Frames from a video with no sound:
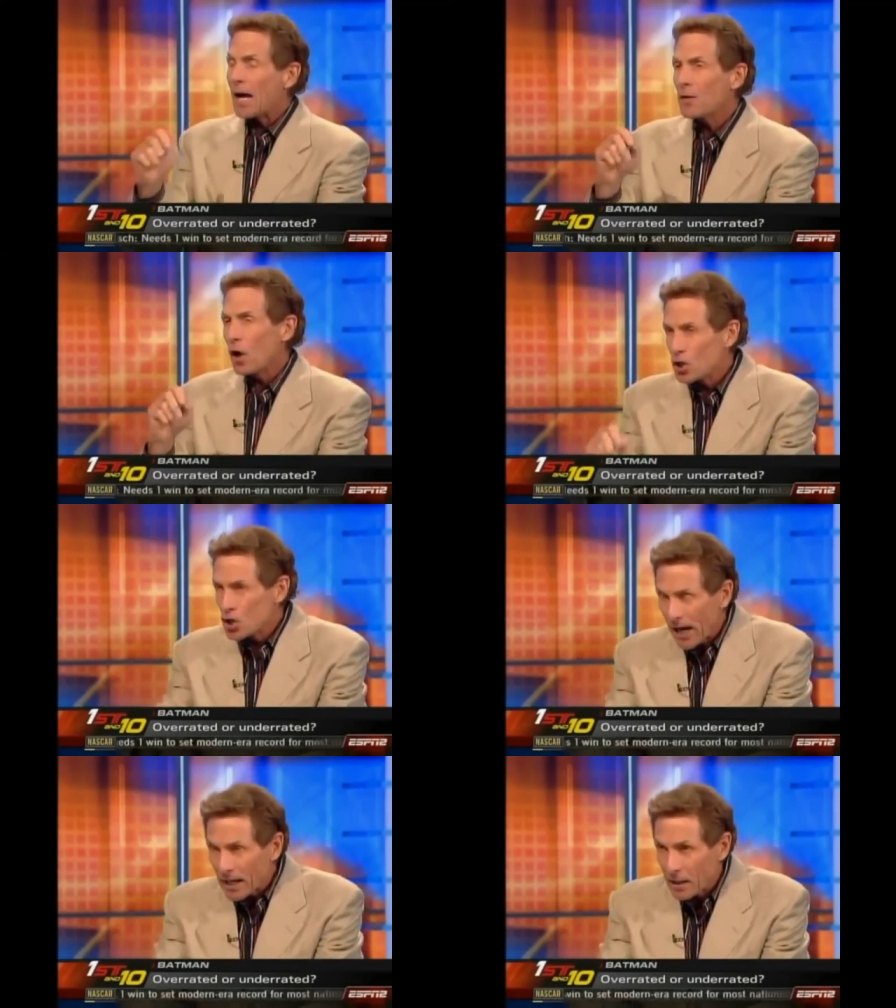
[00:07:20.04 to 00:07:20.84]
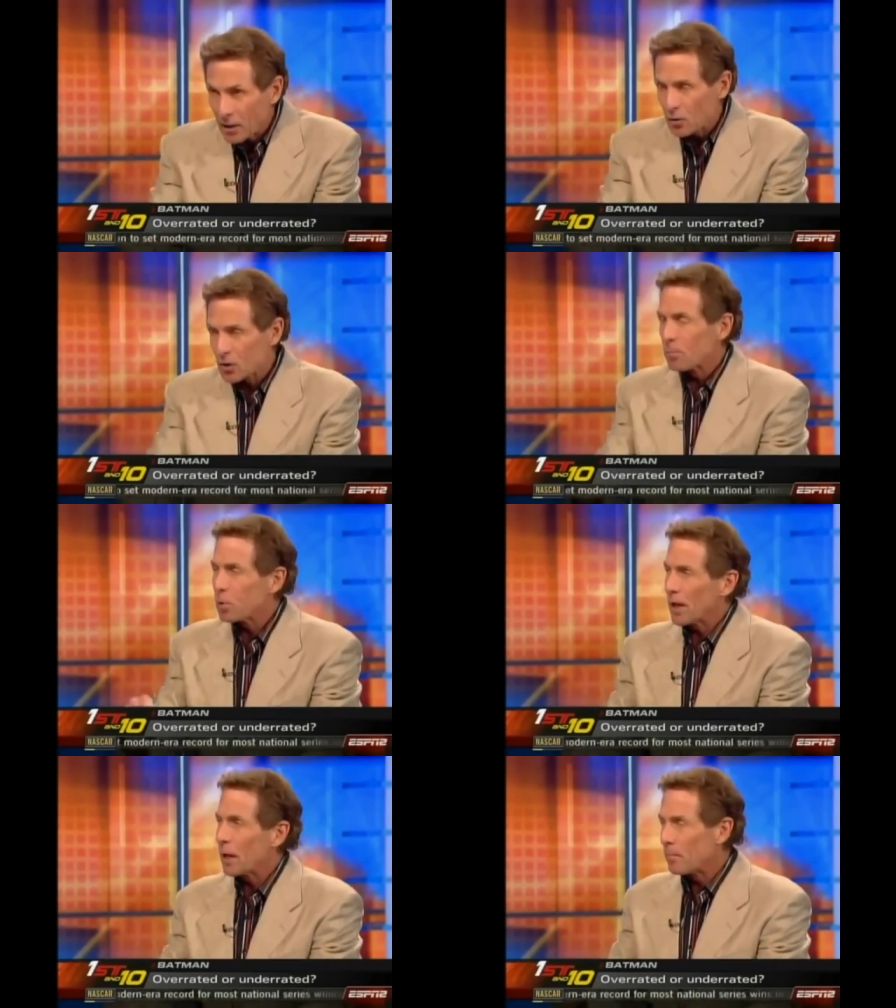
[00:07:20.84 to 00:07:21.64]
I thought Jack
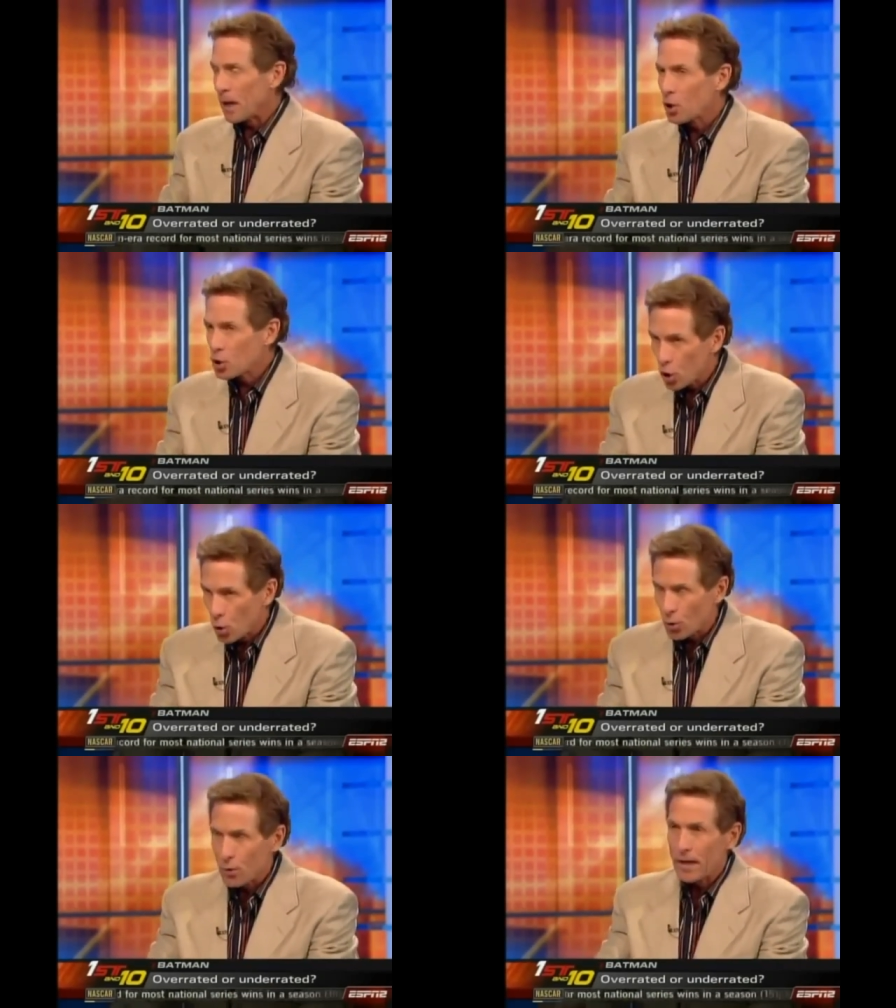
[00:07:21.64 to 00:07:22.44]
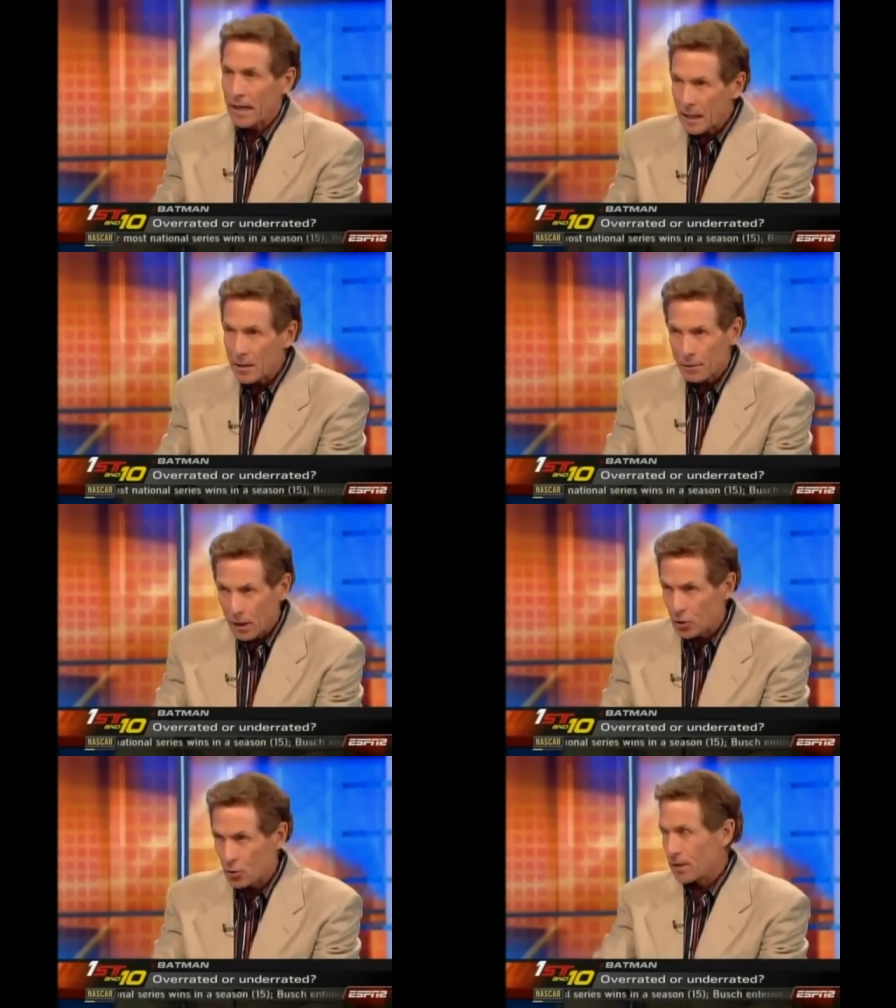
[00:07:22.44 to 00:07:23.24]
Nicholson played a better Joker than
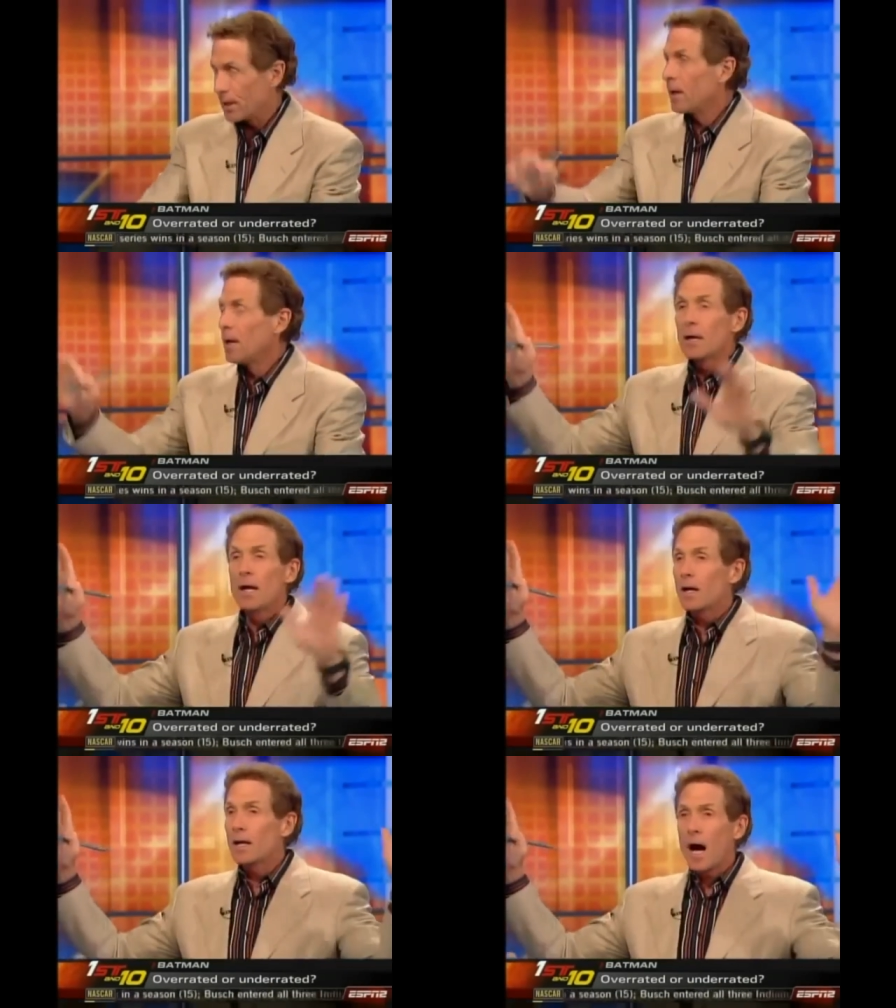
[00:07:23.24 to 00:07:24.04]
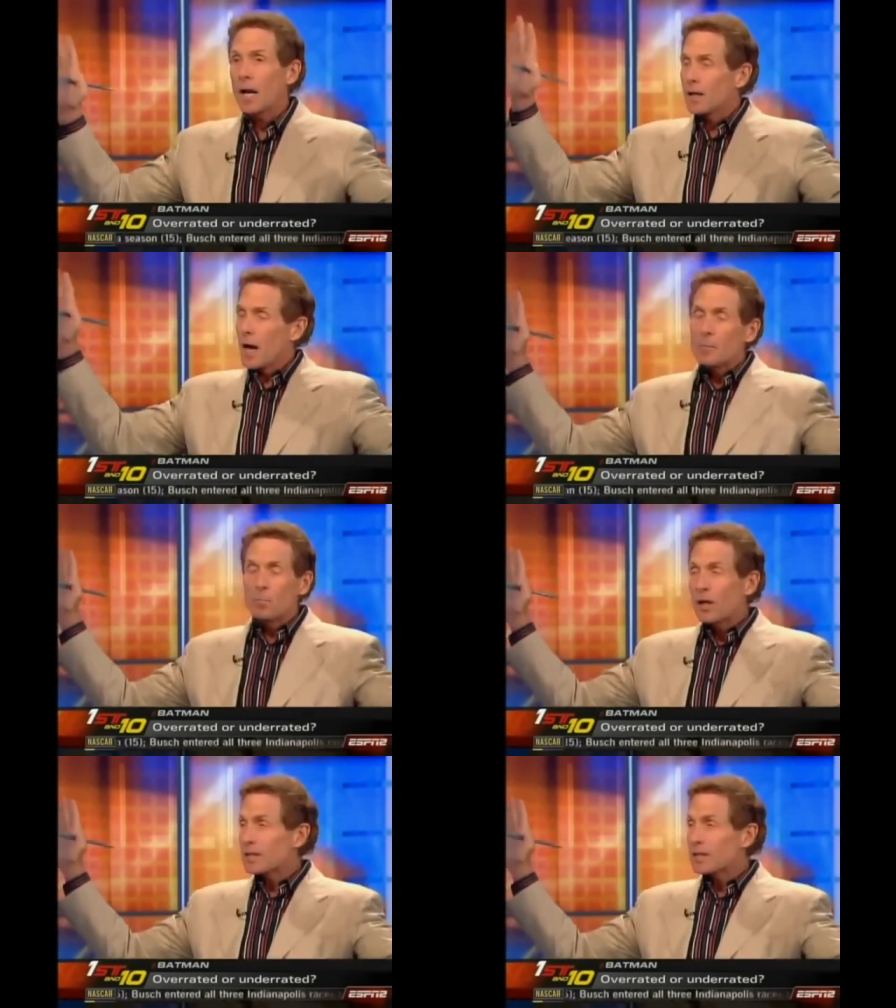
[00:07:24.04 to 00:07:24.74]
Heath Ledger. Oh my goodness! God